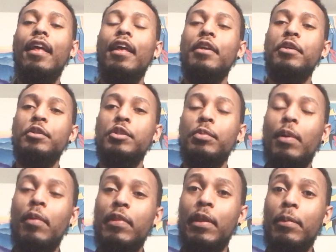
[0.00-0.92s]
Hey YouTube, I
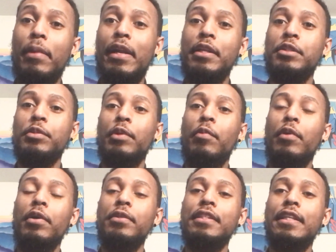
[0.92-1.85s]
hope that everybody is doing
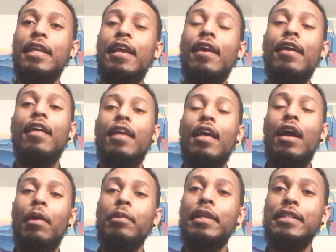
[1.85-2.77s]
well today.
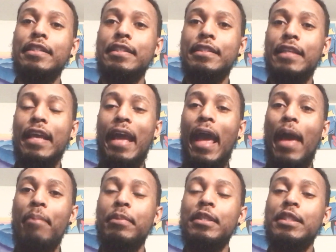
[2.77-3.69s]
I would like to say
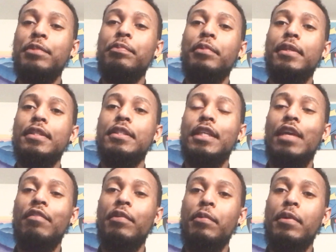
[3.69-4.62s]
happy spring to
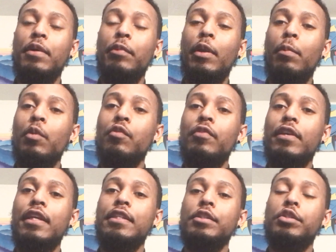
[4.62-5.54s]
everyone. We are
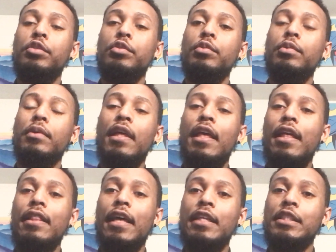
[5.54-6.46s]
moving into
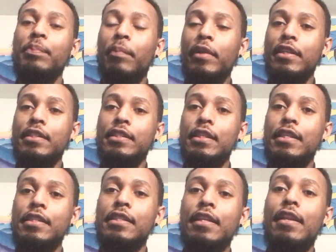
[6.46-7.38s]
that spring
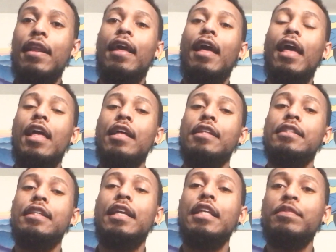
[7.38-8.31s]
season, and
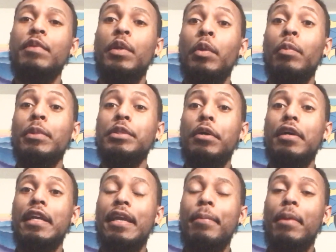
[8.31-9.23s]
today's video we're going to be
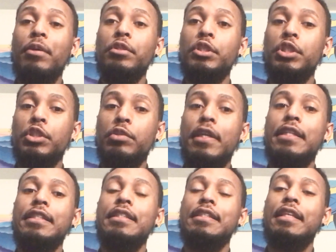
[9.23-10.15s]
talking about
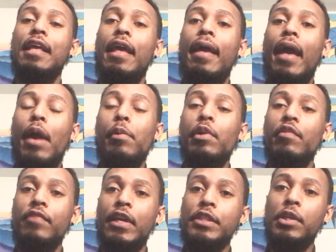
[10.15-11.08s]
stress, how it
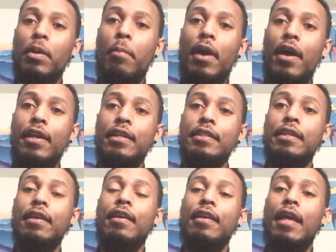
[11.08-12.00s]
affects our body,
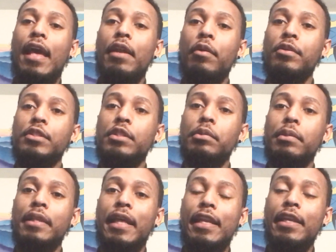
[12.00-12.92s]
and also
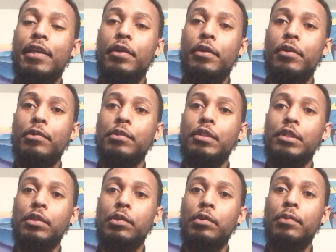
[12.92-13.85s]
letting go.
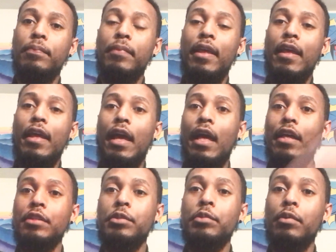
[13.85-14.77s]
So,
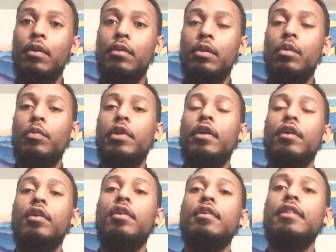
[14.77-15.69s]
as you all know, we are
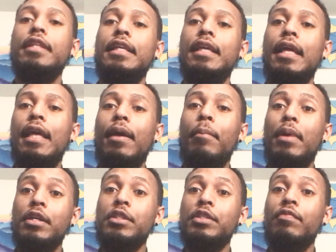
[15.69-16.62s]
currently
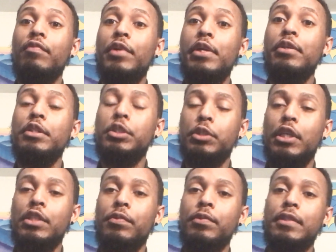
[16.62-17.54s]
amongst very
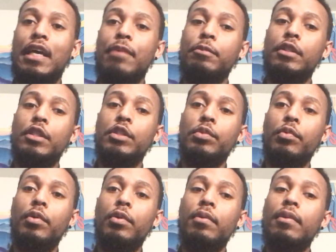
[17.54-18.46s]
stressful times in this
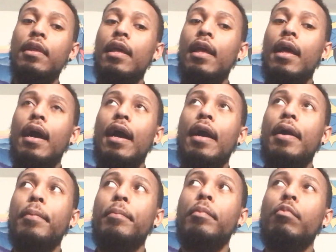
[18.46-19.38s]
world.
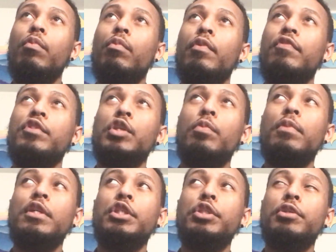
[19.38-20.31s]
With so
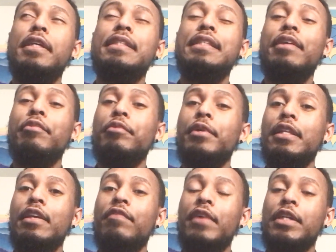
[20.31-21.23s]
much stress, it
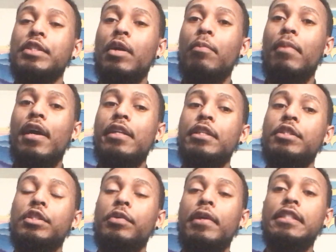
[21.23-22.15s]
really affects our bodies.
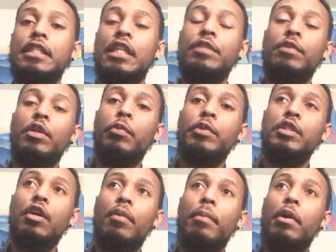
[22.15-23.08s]
So, in today's video, we're going to be
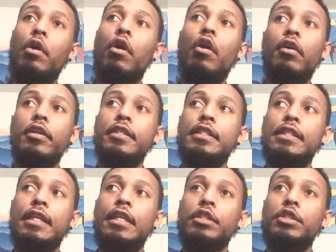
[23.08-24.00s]
talking about
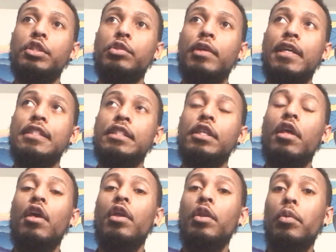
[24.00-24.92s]
harnessing stress,
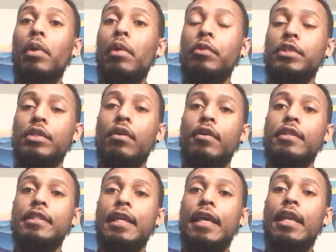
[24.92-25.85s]
knowing what's
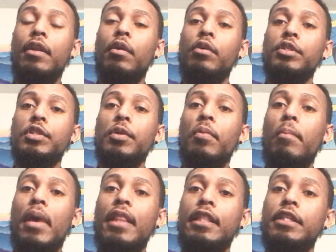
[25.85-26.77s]
causing it, and also
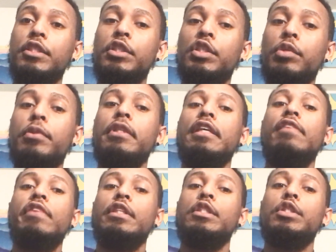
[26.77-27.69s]
methods to relieve it.